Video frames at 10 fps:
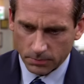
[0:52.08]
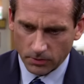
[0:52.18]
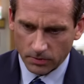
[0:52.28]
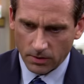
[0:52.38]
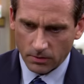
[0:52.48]

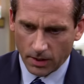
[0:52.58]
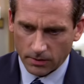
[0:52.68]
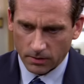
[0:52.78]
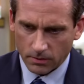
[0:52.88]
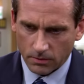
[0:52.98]
But you said you
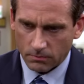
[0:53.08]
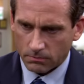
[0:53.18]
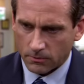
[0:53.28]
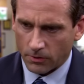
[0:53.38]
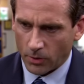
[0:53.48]
liked it.
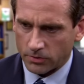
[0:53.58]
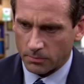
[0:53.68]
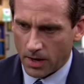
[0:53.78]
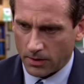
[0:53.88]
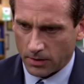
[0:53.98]
You've always
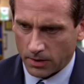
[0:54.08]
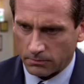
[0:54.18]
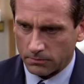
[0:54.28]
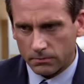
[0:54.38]
admired it.